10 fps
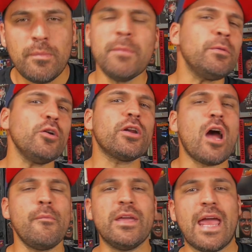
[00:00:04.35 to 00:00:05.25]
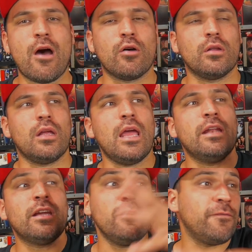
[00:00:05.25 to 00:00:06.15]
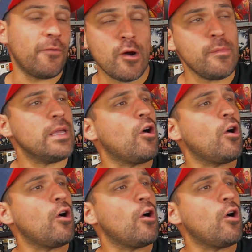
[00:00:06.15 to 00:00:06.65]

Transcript: people are coming out and confirming